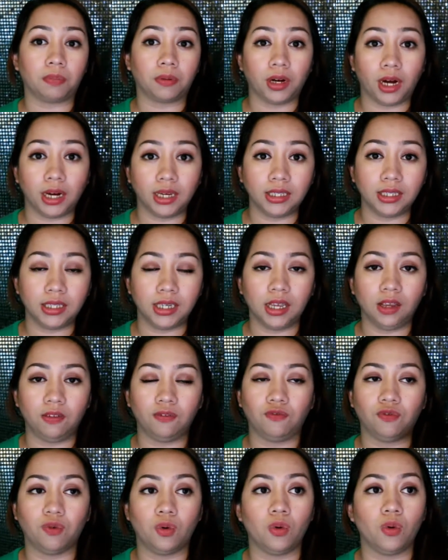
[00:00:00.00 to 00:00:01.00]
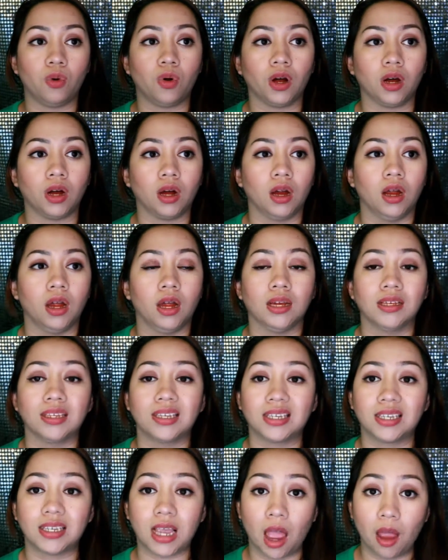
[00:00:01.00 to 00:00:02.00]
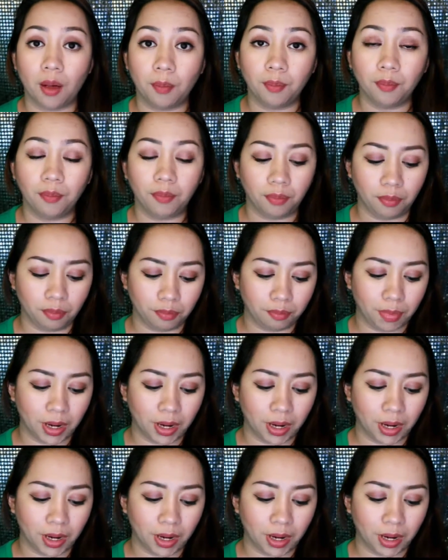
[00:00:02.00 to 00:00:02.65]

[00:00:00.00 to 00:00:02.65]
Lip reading: pricey for some,